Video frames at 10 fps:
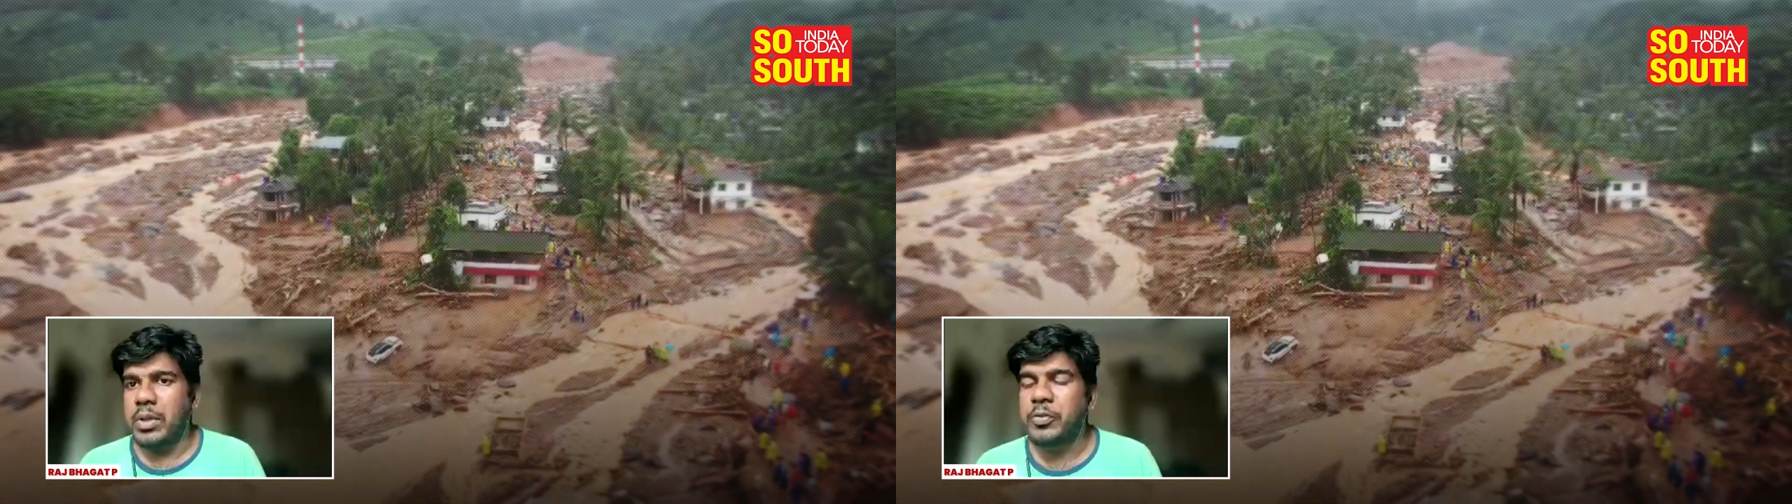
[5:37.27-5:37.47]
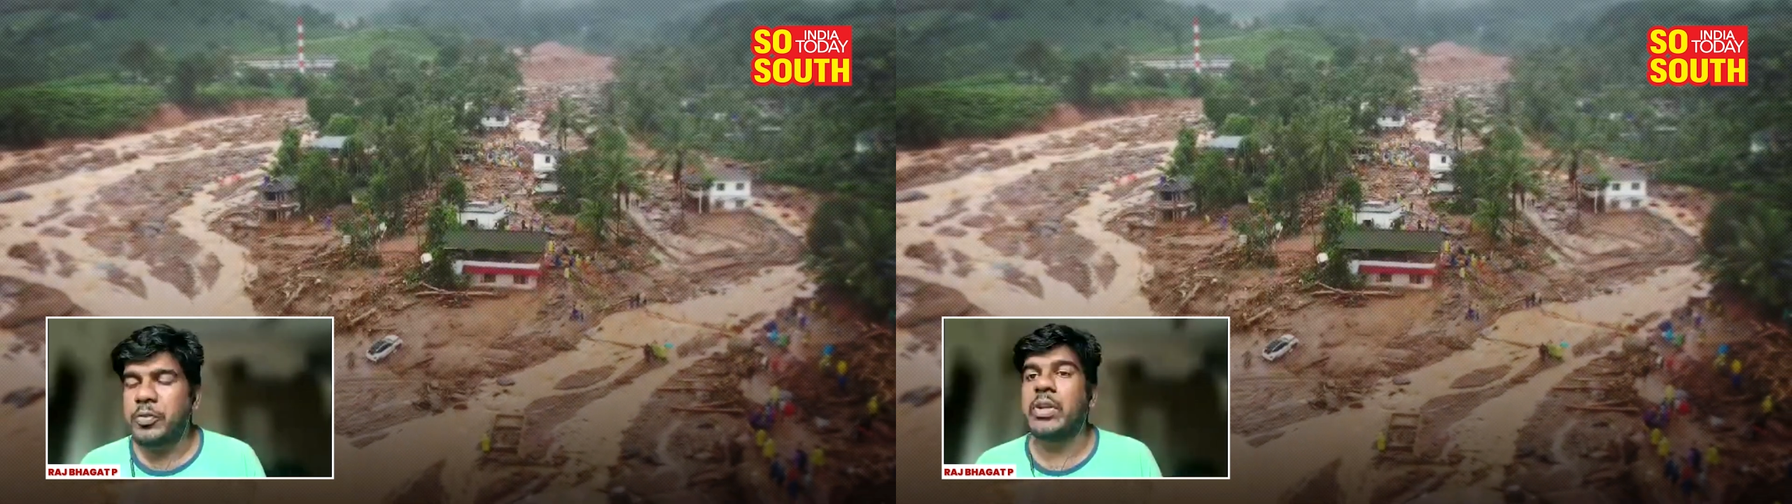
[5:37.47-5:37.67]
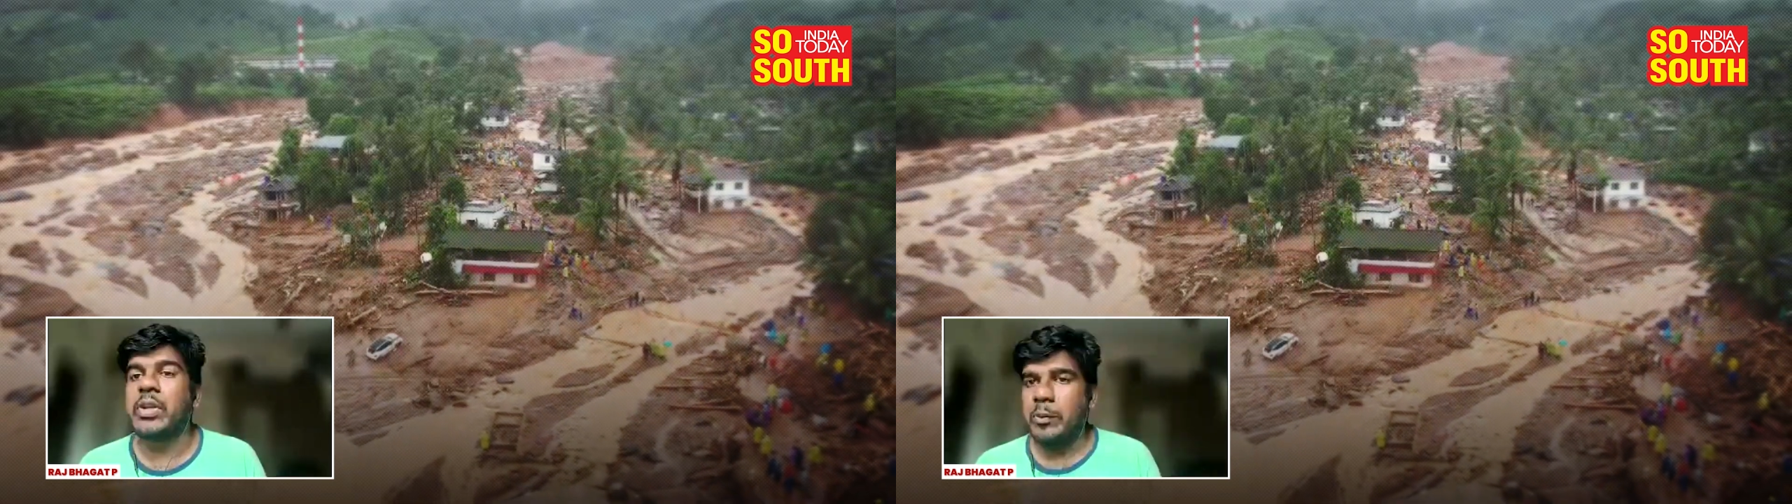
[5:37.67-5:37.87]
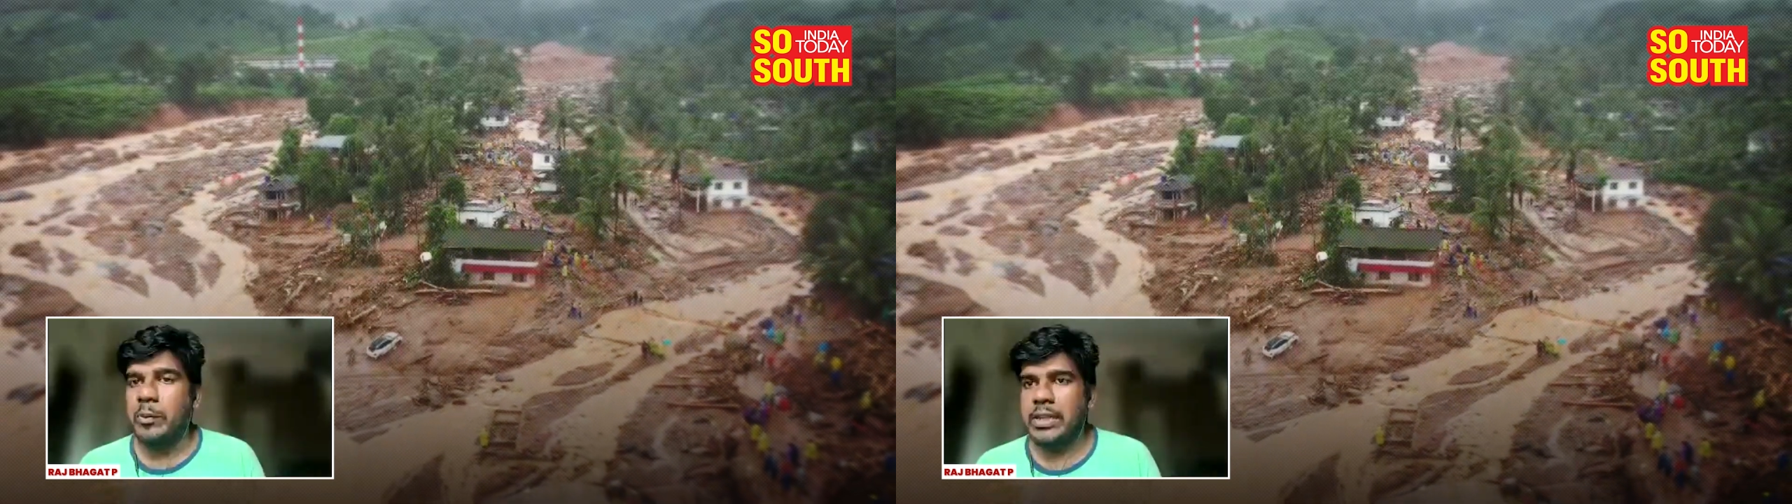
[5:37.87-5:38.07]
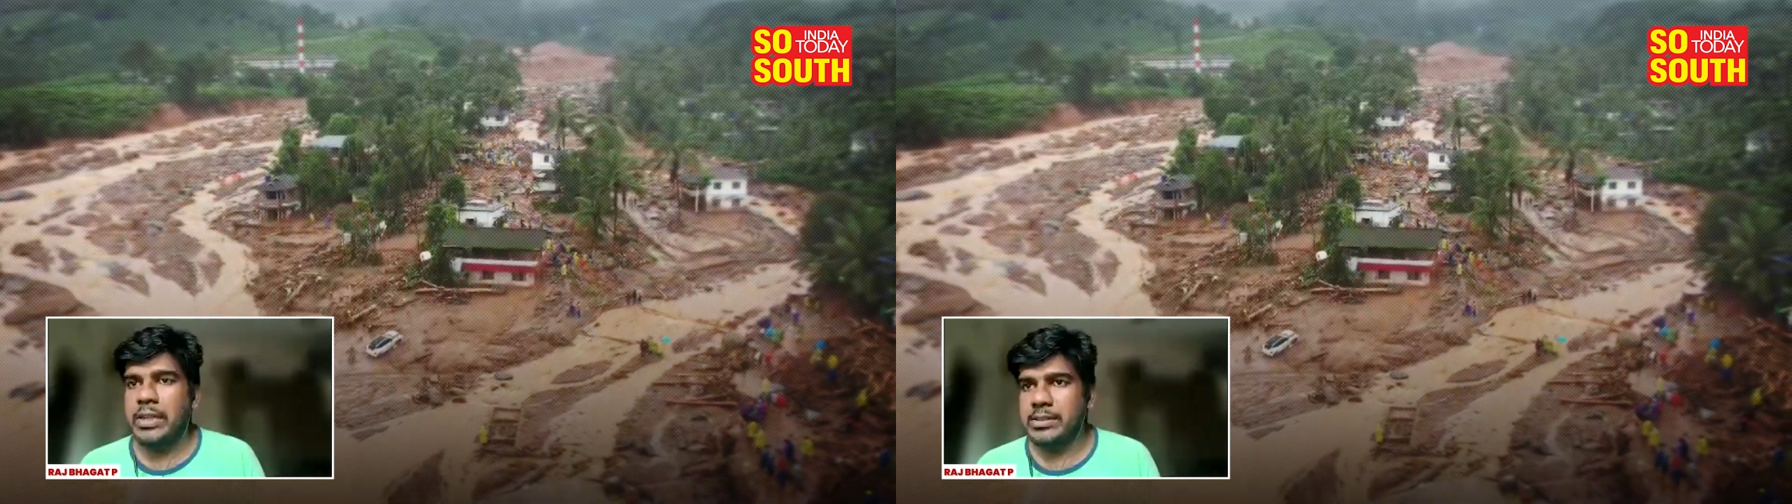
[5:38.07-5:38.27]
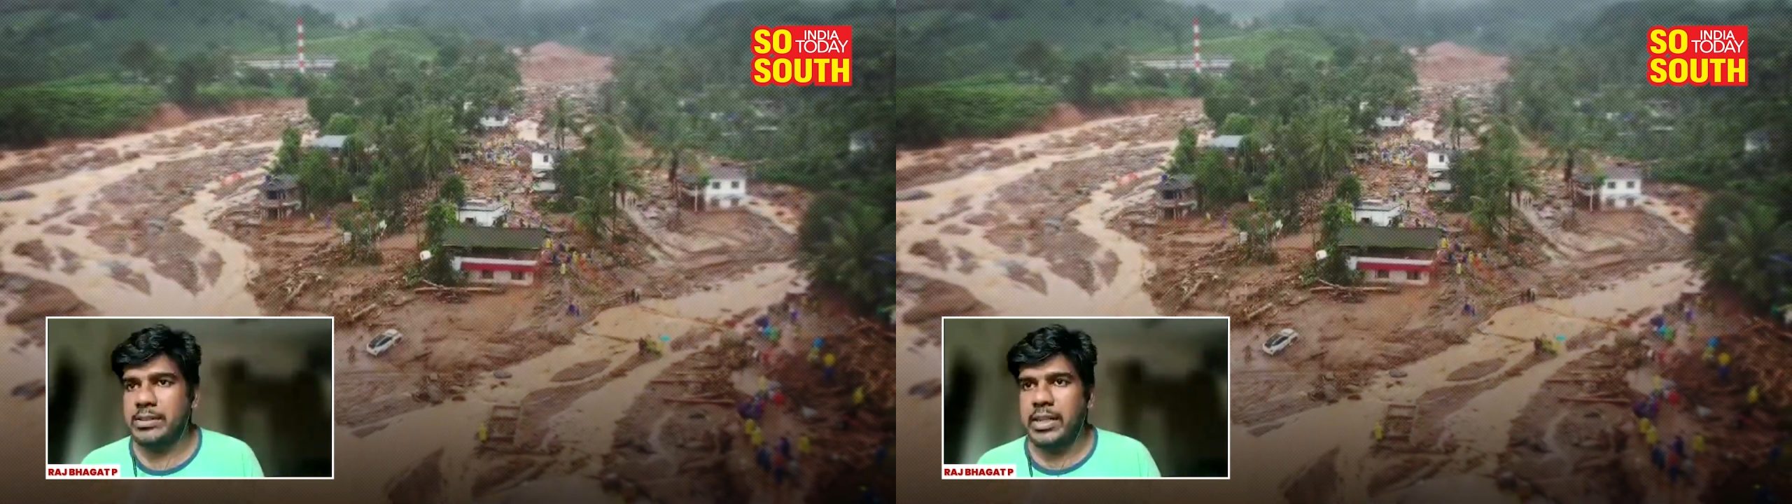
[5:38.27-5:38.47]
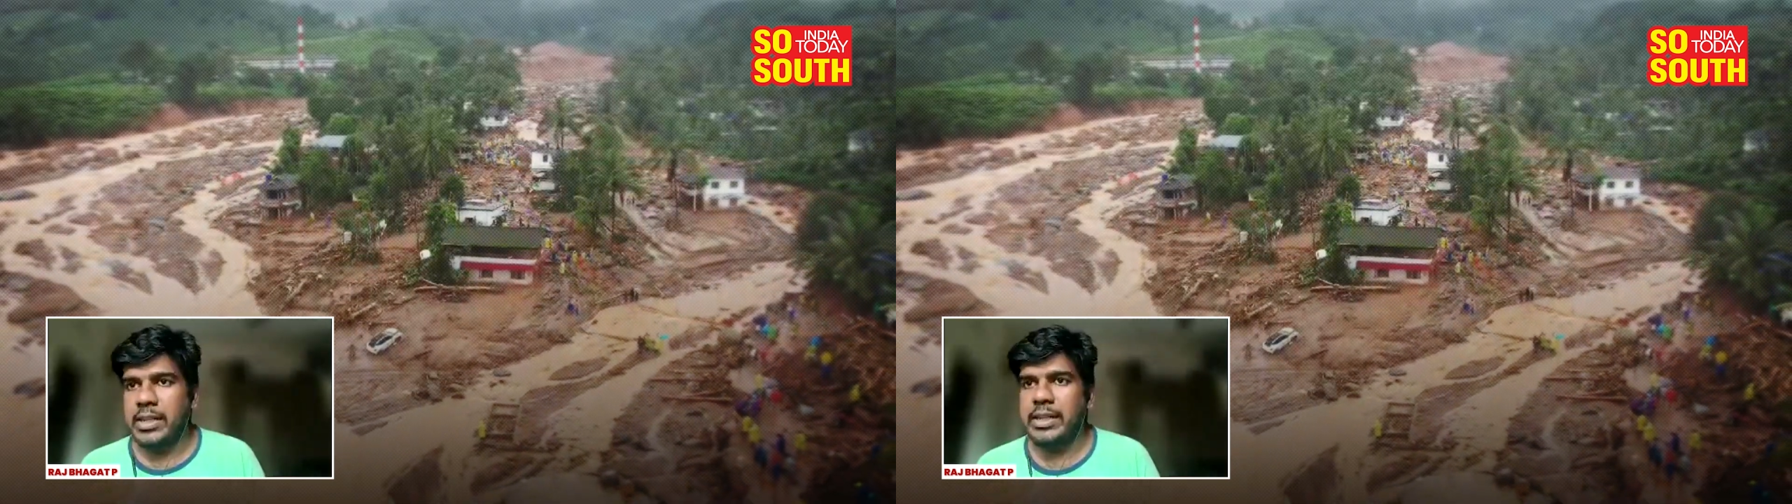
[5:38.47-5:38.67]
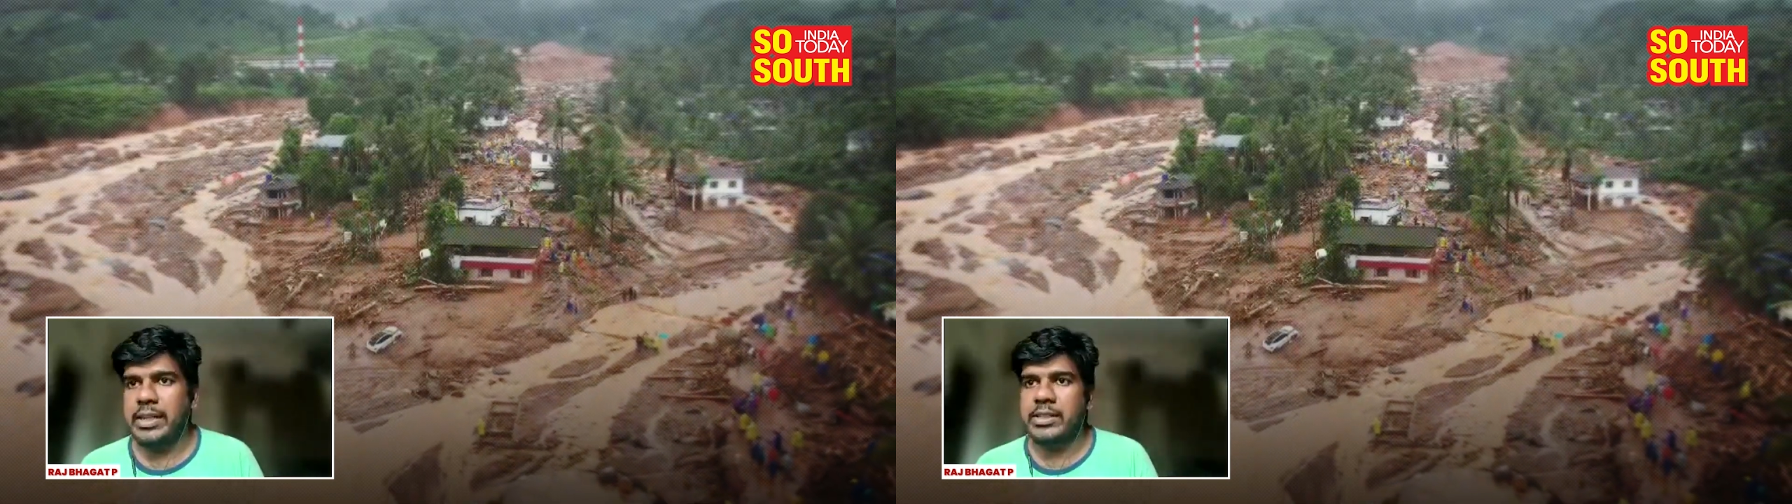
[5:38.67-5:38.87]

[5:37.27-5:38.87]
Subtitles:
a few kilometers, right?